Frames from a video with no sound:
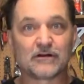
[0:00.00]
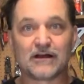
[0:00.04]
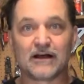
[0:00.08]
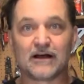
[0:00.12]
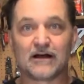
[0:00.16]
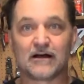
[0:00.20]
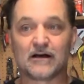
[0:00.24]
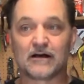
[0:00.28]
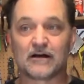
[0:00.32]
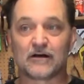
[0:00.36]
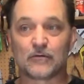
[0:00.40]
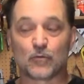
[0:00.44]

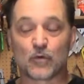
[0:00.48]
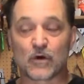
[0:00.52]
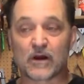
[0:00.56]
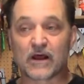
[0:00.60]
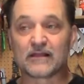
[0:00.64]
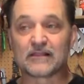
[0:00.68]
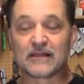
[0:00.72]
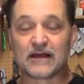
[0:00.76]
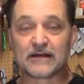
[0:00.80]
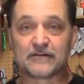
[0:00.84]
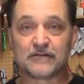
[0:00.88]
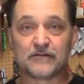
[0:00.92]
What
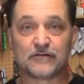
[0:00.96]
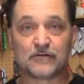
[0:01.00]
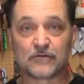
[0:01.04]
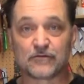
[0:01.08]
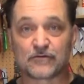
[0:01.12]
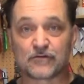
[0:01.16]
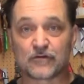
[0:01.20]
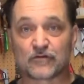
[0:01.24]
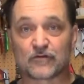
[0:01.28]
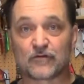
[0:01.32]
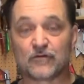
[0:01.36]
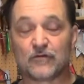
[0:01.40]
I like to do
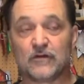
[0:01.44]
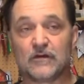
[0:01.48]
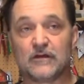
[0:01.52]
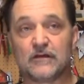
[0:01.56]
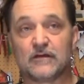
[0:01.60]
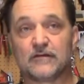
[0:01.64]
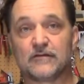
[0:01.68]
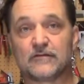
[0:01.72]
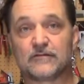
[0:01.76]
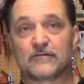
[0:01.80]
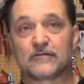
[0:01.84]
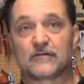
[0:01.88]

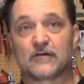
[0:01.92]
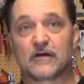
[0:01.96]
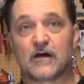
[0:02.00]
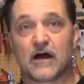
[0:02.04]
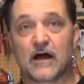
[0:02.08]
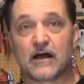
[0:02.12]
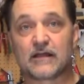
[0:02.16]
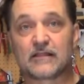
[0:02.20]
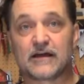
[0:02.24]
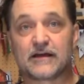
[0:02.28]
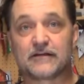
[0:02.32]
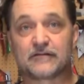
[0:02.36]
is
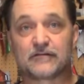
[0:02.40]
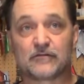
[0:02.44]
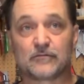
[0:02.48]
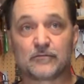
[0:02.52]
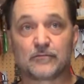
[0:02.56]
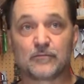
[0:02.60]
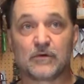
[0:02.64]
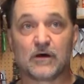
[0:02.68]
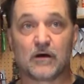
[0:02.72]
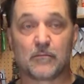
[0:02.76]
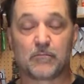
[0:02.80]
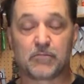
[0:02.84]
I like to
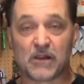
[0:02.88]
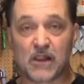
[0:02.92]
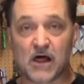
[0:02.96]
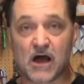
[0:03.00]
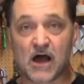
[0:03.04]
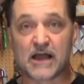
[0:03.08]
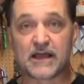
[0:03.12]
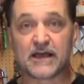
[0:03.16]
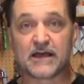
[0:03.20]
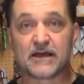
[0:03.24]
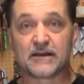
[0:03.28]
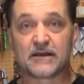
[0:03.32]

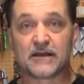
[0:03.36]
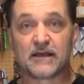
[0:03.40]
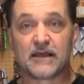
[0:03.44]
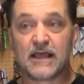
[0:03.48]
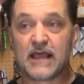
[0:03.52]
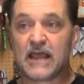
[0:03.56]
apply it